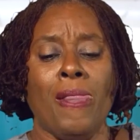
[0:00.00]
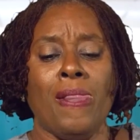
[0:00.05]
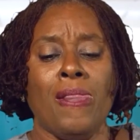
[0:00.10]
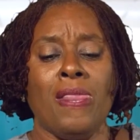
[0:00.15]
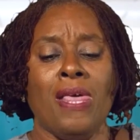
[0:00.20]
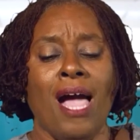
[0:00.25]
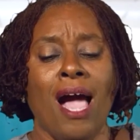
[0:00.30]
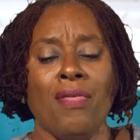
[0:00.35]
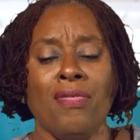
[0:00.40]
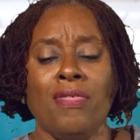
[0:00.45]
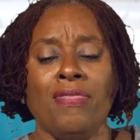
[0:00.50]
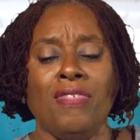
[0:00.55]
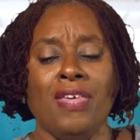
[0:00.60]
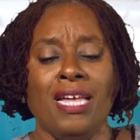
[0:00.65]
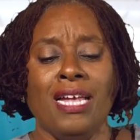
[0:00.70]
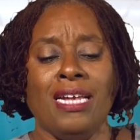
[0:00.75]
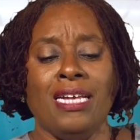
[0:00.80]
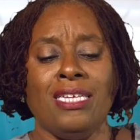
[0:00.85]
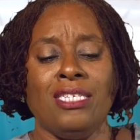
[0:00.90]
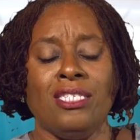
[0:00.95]
the other
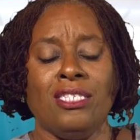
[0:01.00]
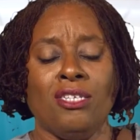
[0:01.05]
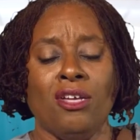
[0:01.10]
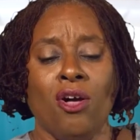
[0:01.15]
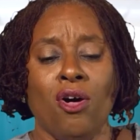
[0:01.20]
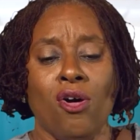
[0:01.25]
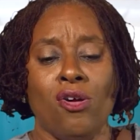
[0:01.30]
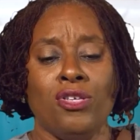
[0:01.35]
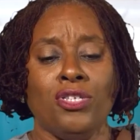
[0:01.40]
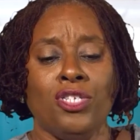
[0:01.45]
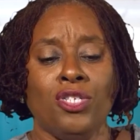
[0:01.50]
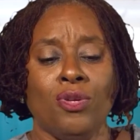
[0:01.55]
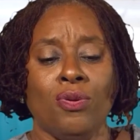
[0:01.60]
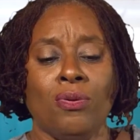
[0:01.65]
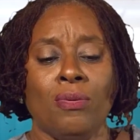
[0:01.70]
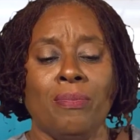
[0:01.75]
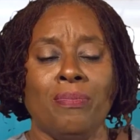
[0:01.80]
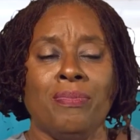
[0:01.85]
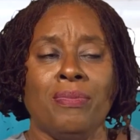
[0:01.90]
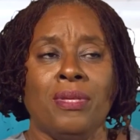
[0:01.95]
thing is to
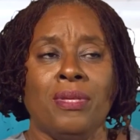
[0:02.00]
also